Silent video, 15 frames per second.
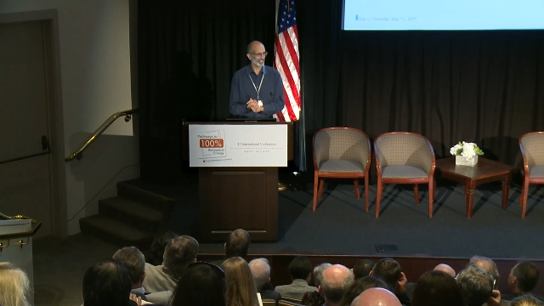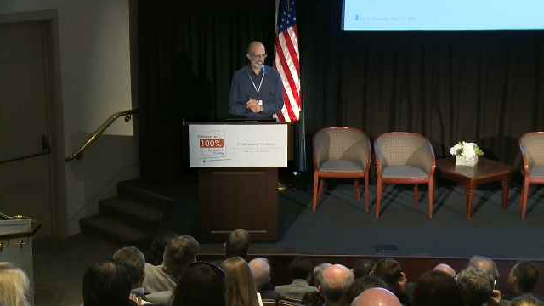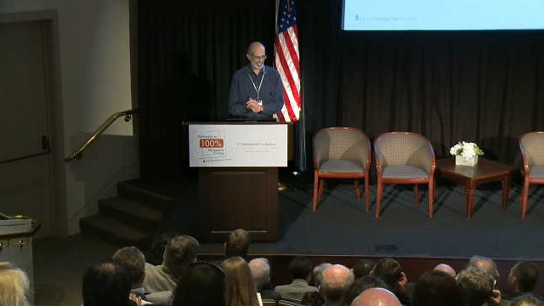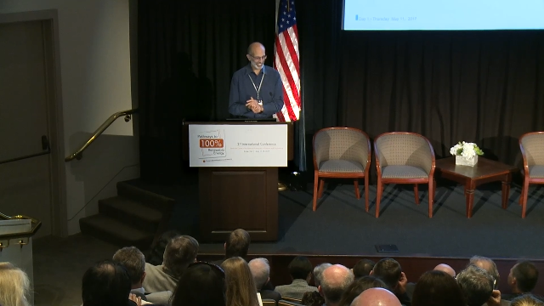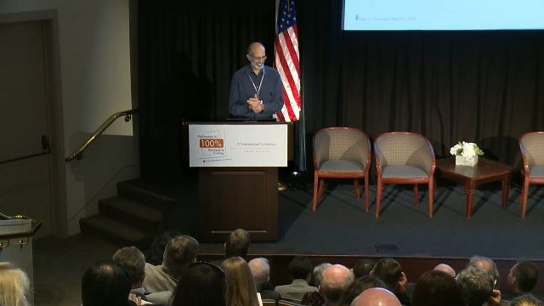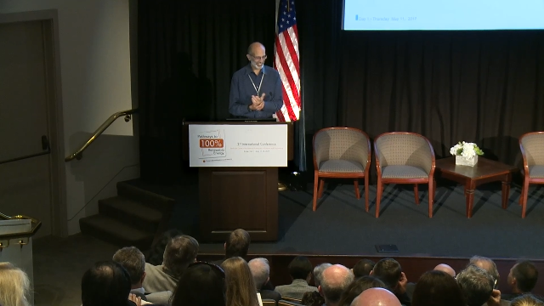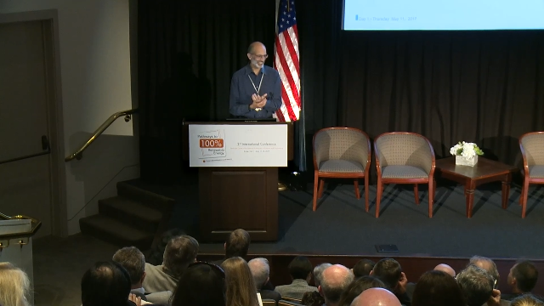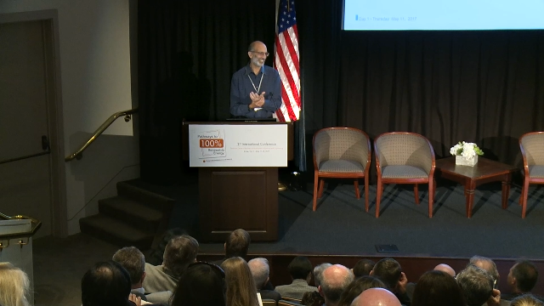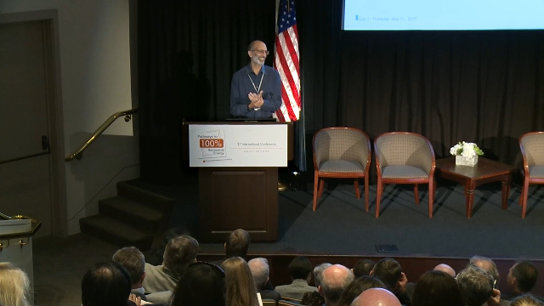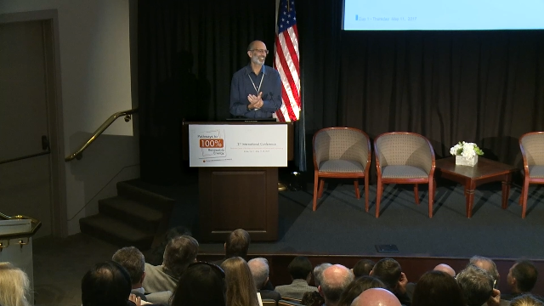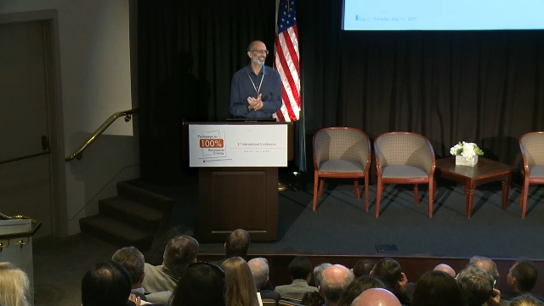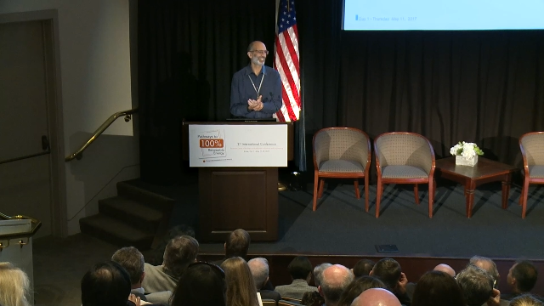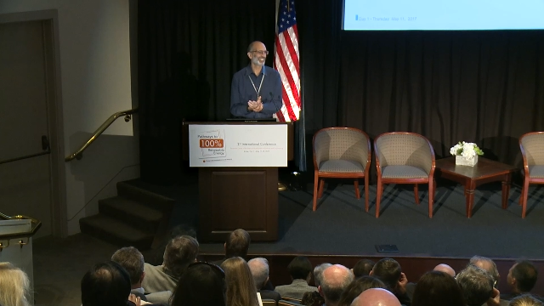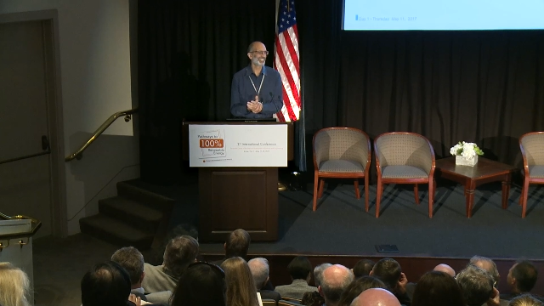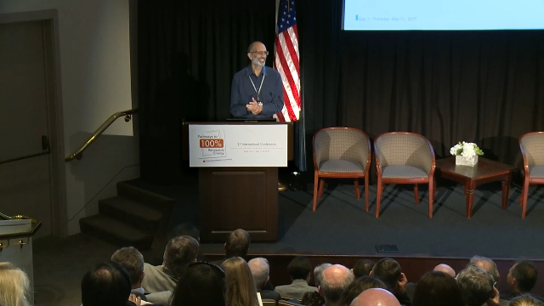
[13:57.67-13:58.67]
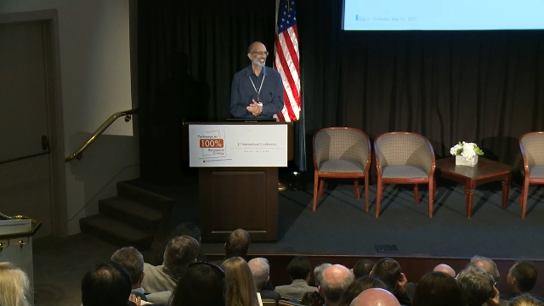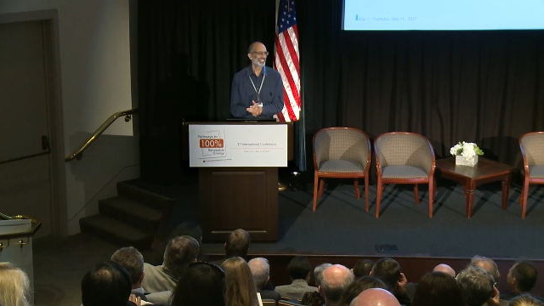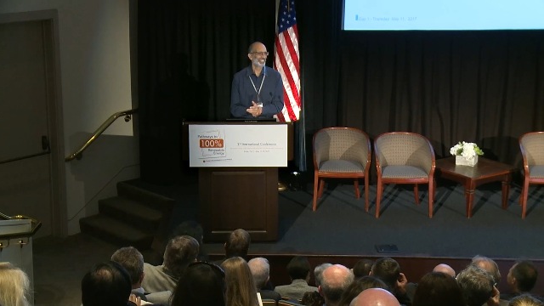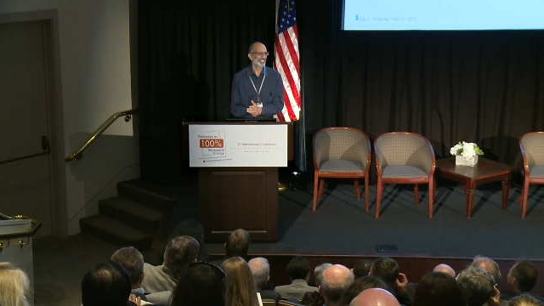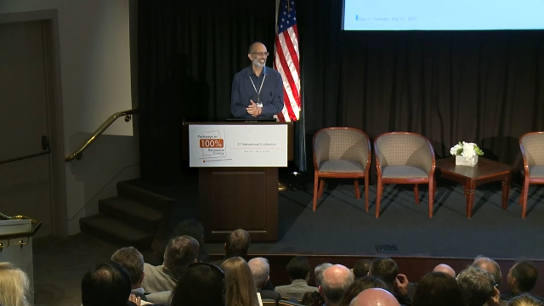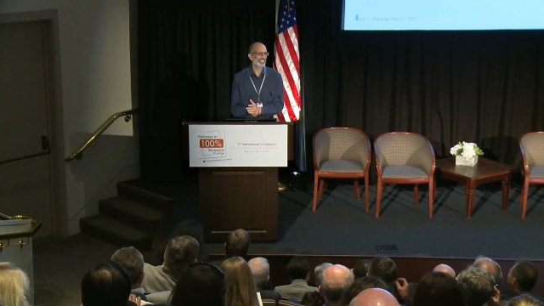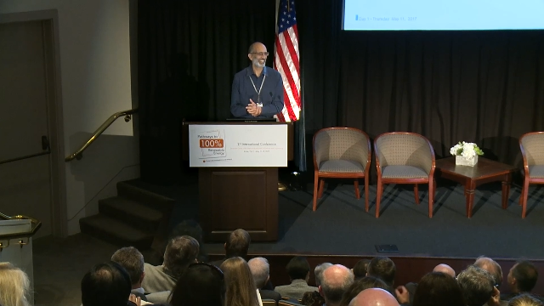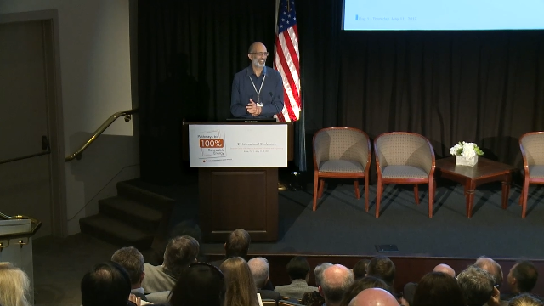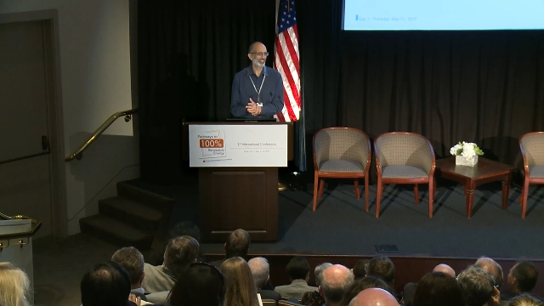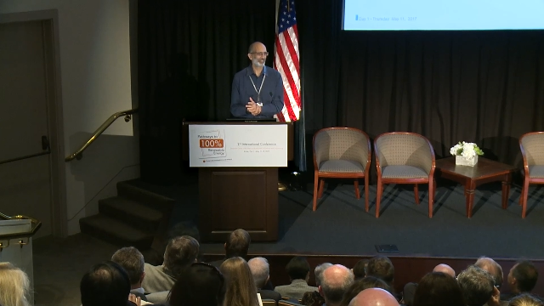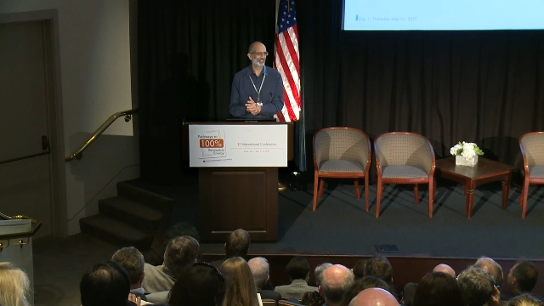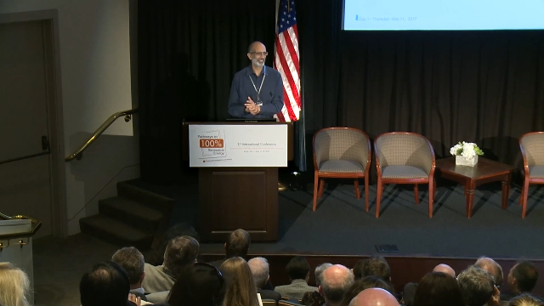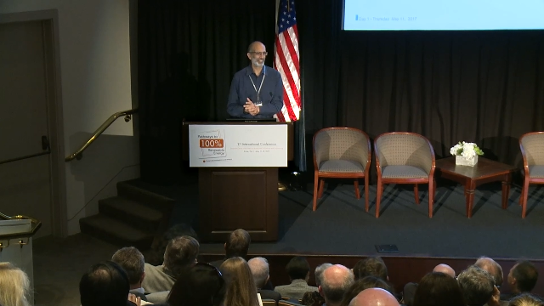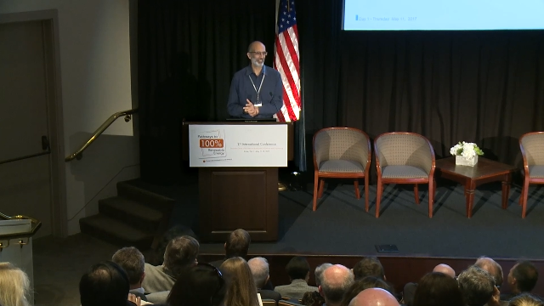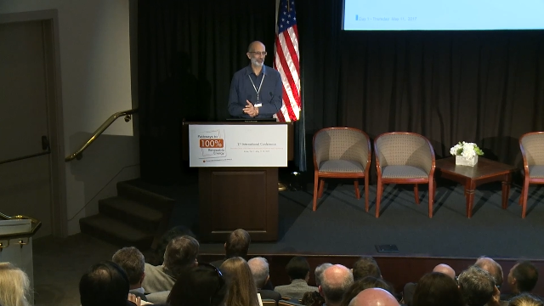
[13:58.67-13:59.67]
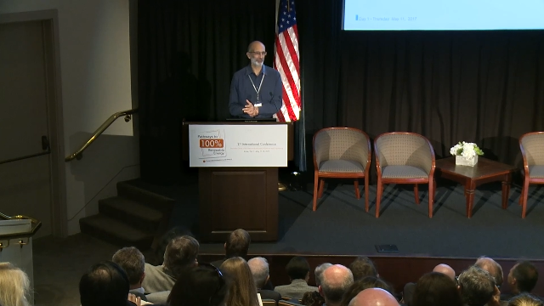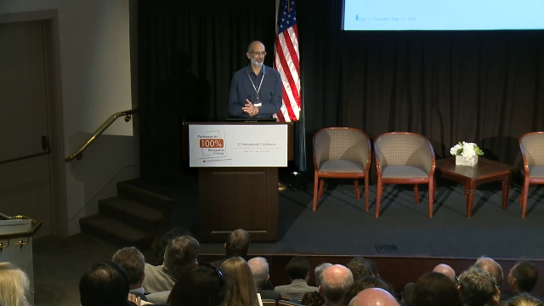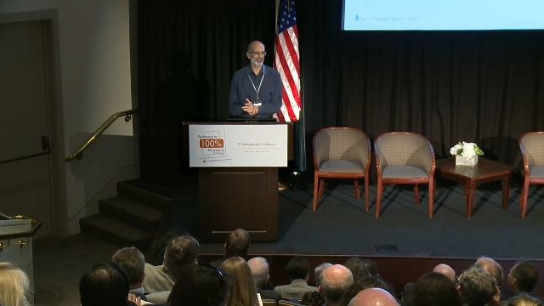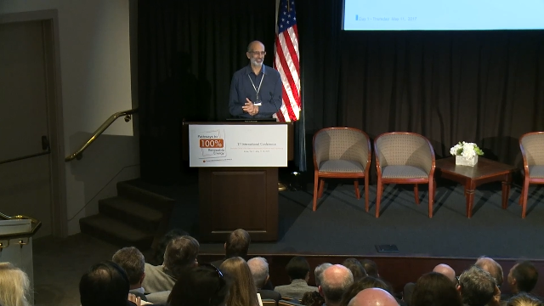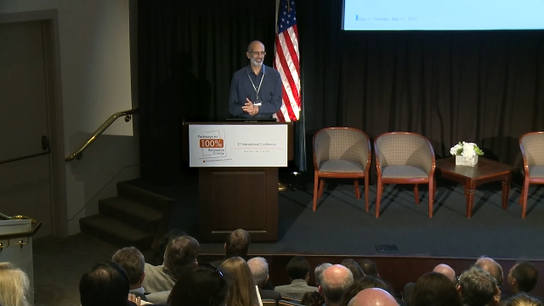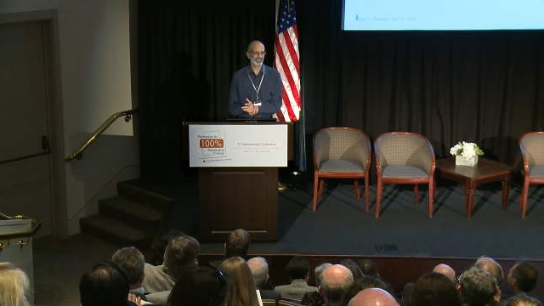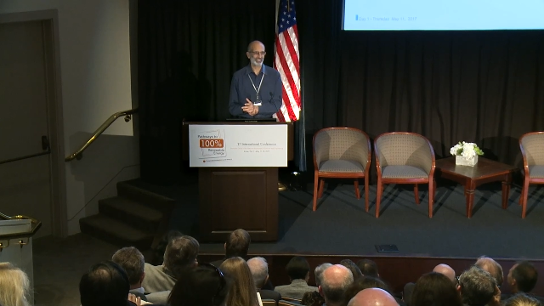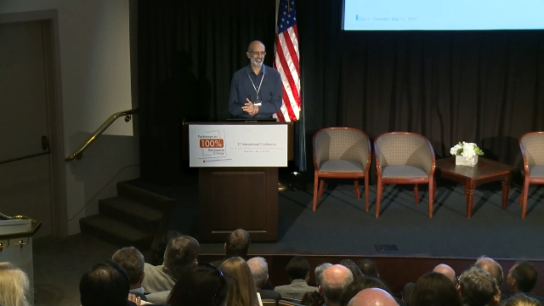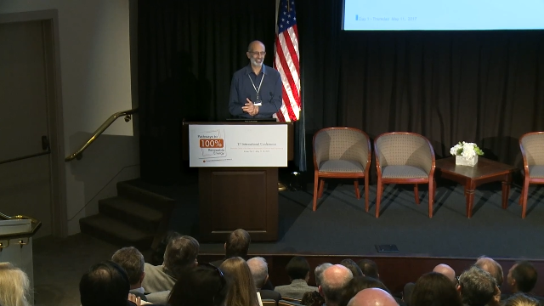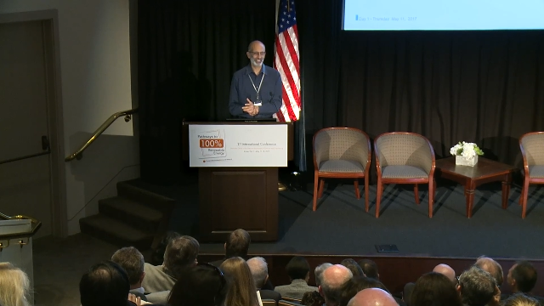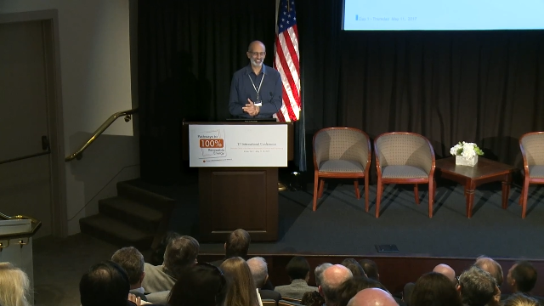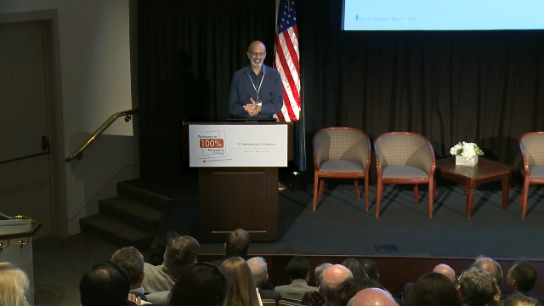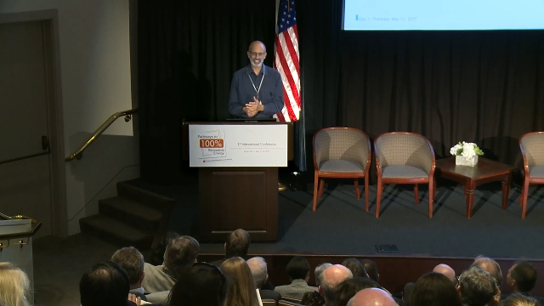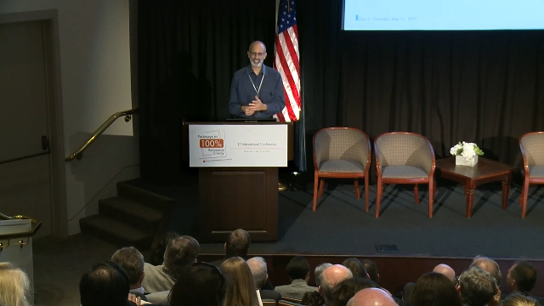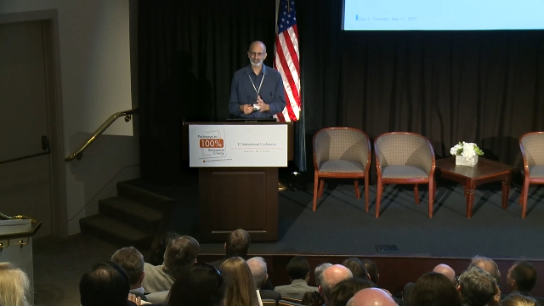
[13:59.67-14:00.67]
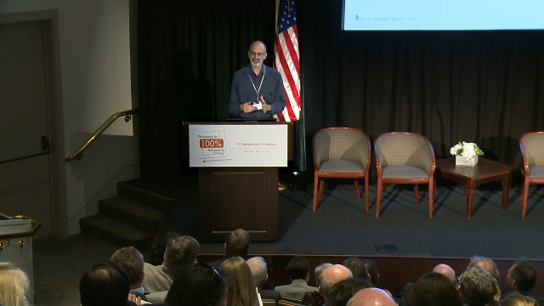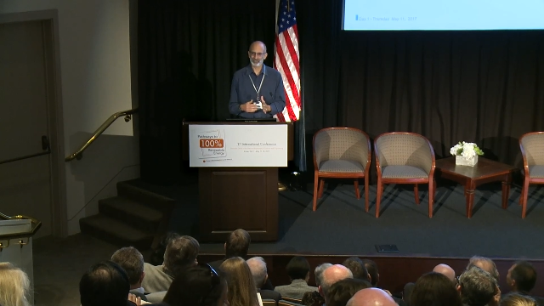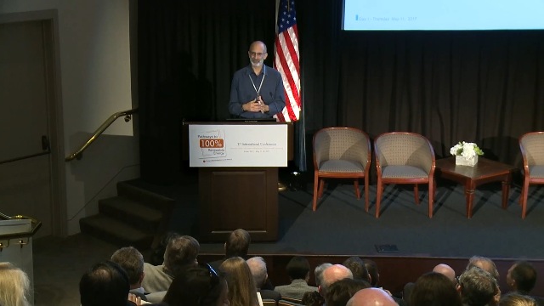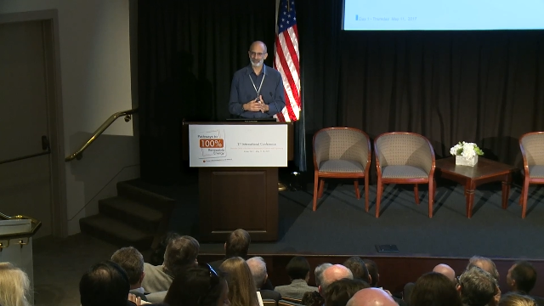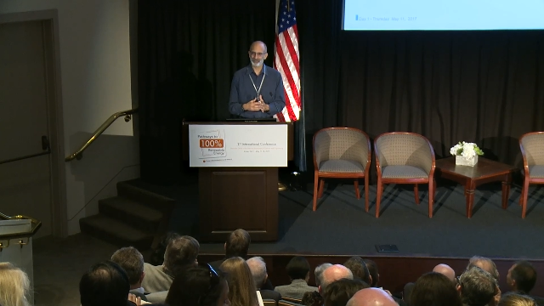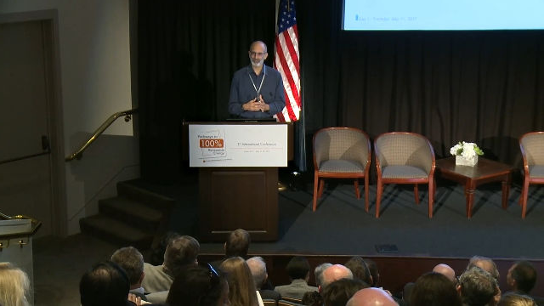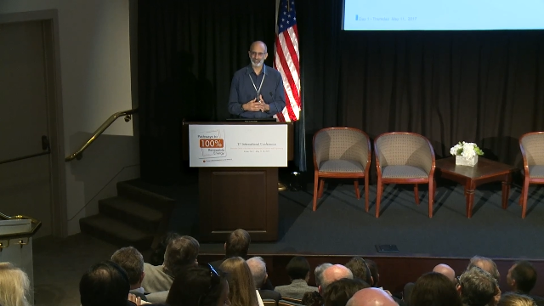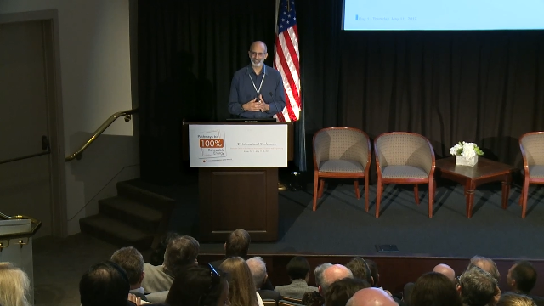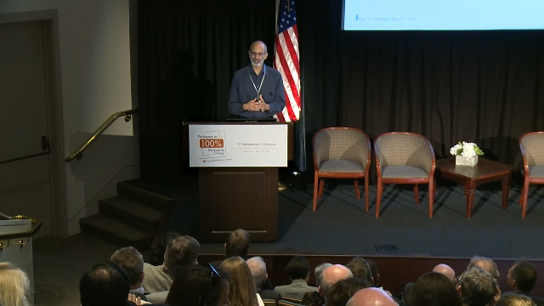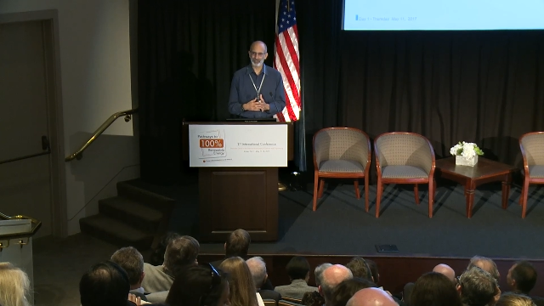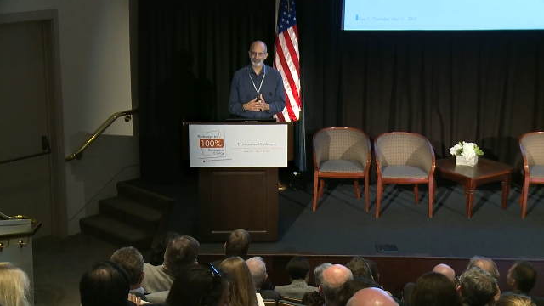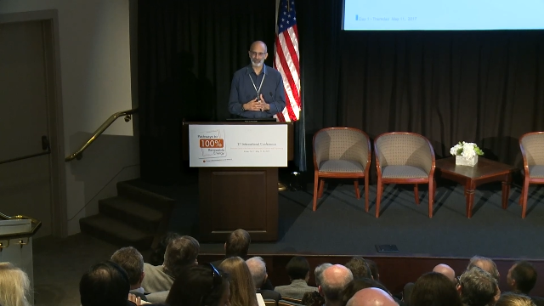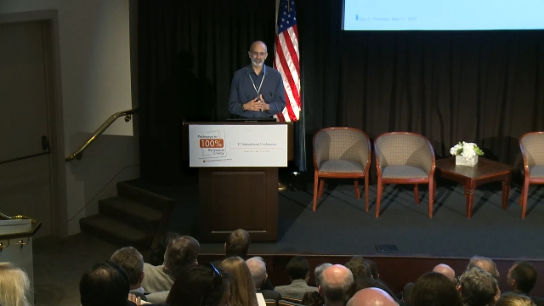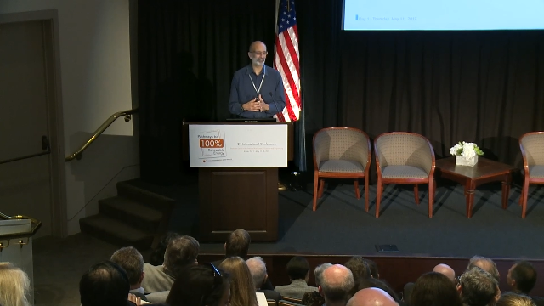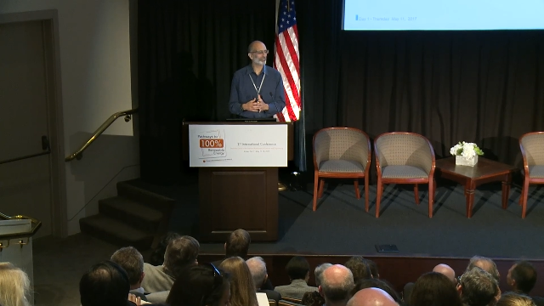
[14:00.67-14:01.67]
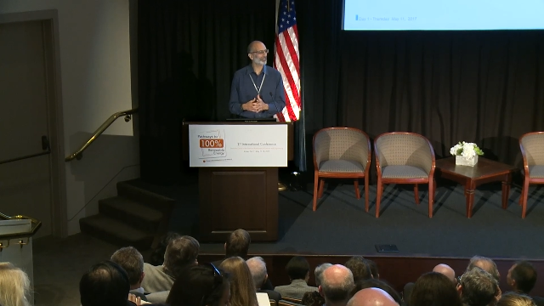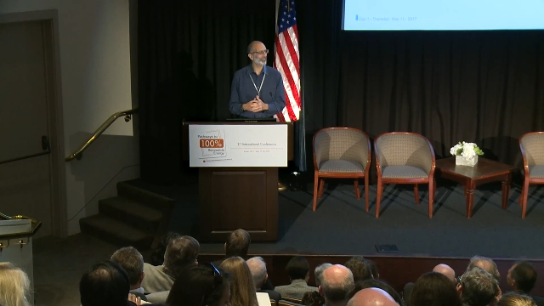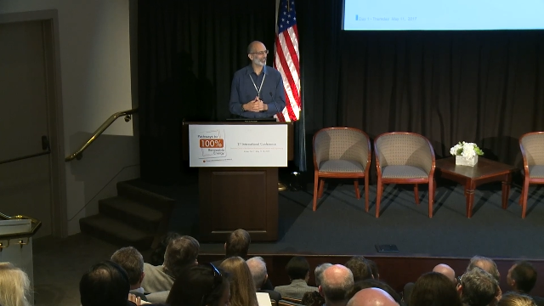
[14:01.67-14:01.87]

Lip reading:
[unreadable: no face in view]